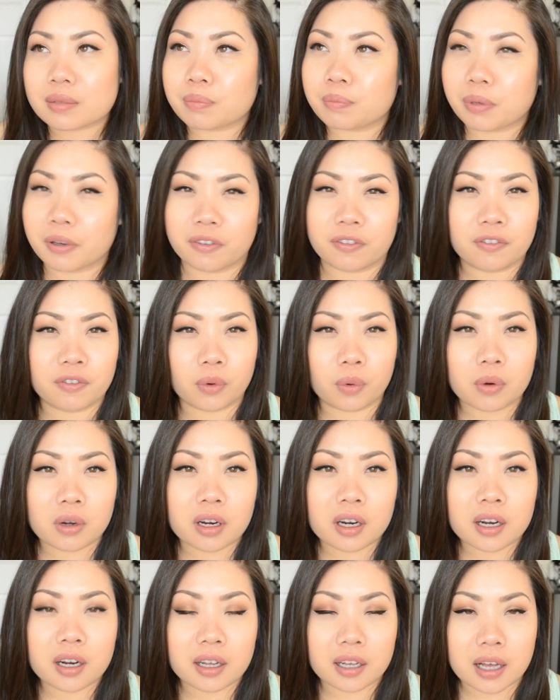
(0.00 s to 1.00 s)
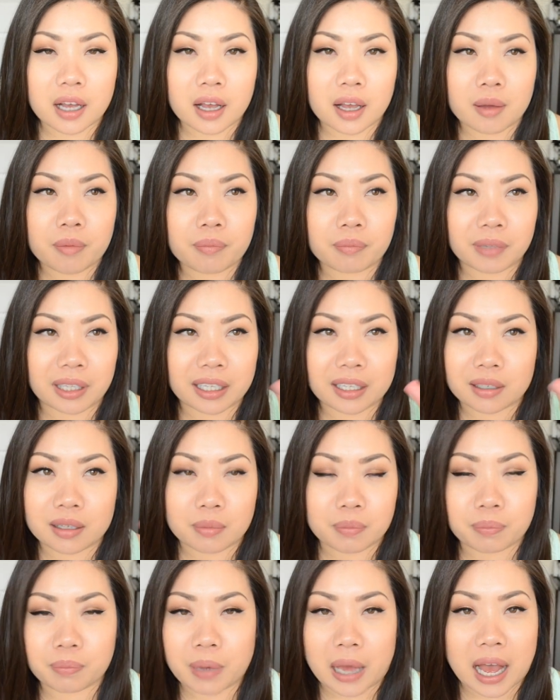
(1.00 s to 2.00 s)
before, um, like in
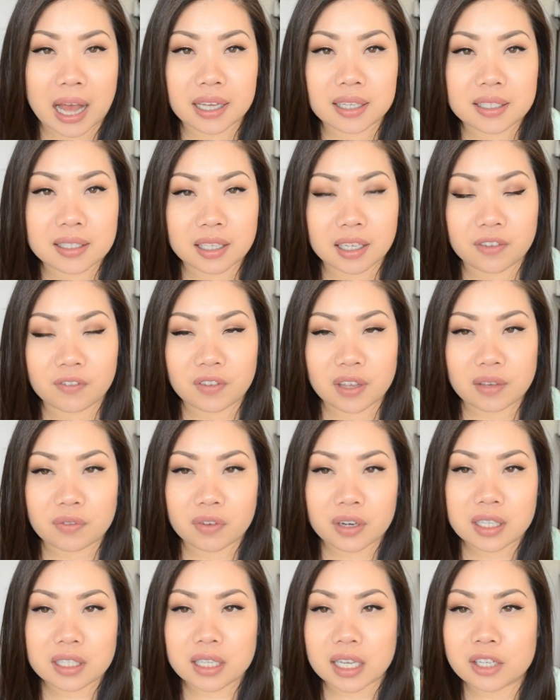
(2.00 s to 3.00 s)
a past like favorites.